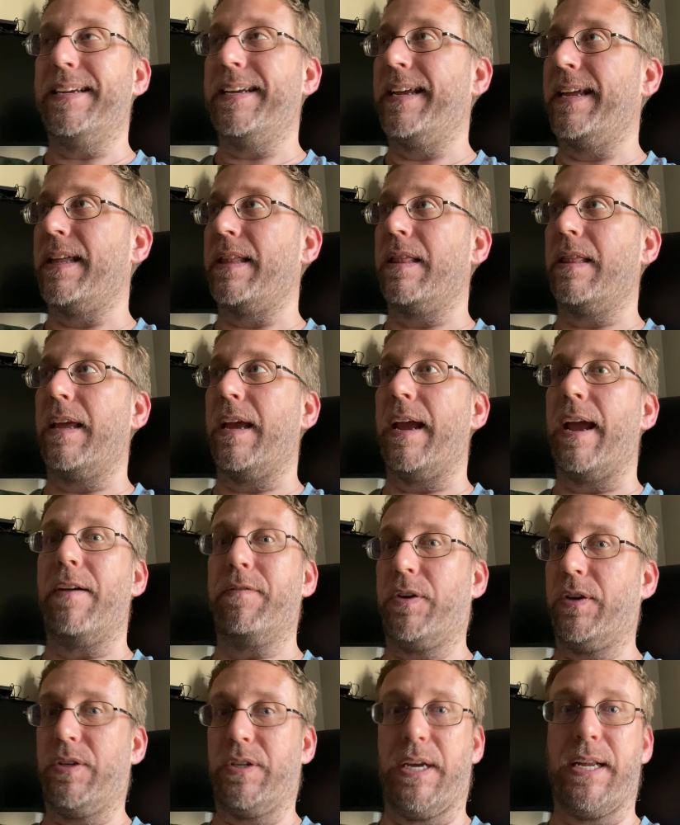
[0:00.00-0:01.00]
and they have
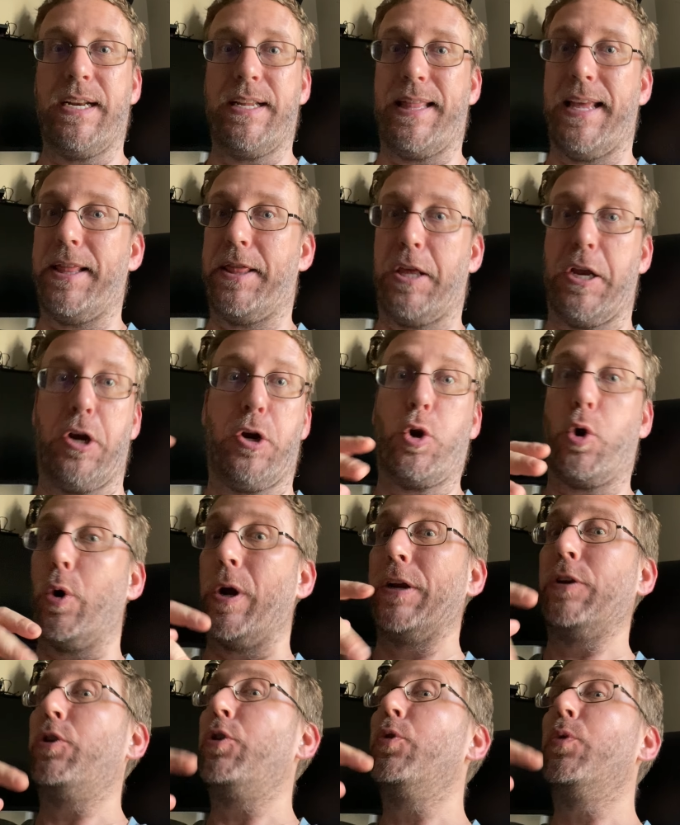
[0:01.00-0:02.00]
decided that they're
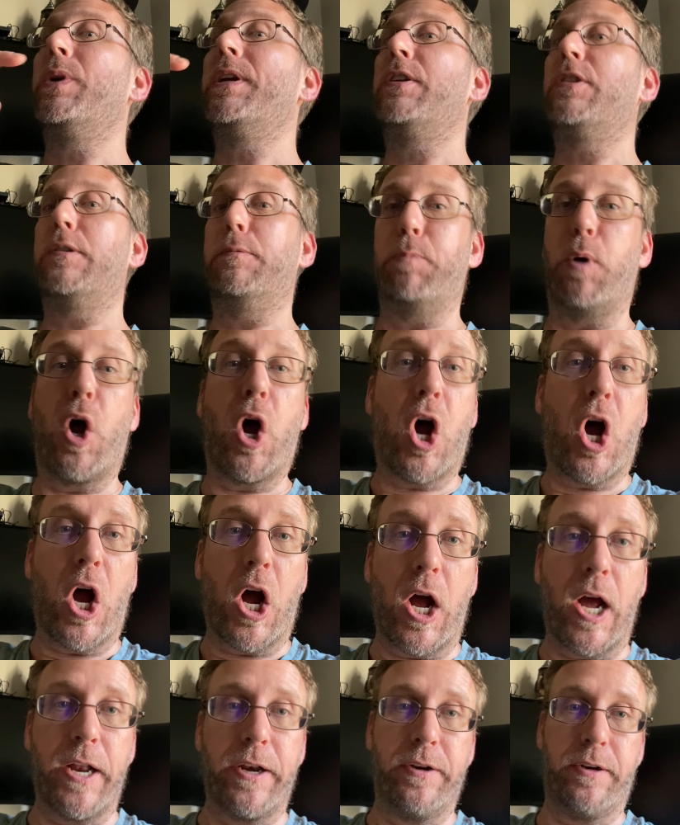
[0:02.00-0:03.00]
going to
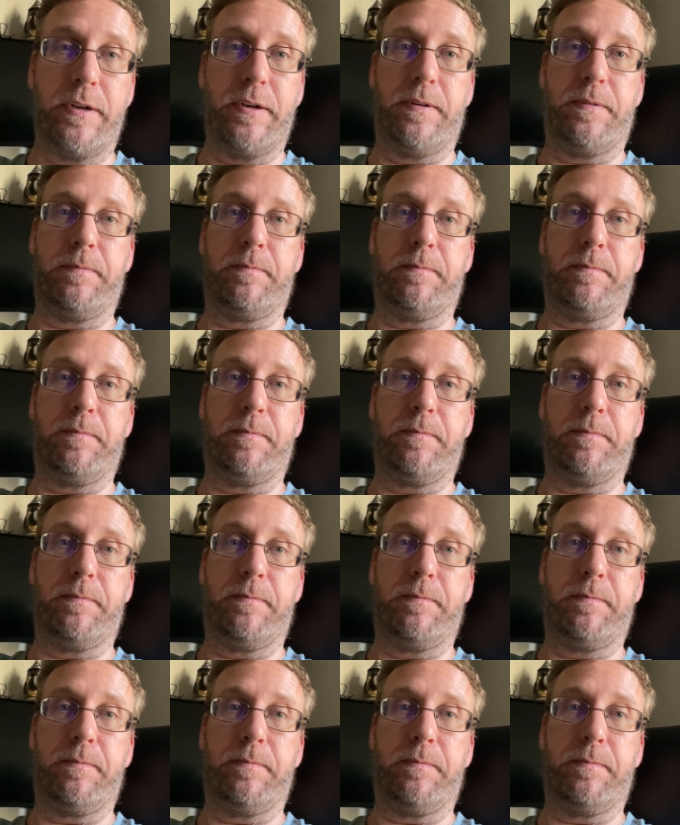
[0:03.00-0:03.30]
respond,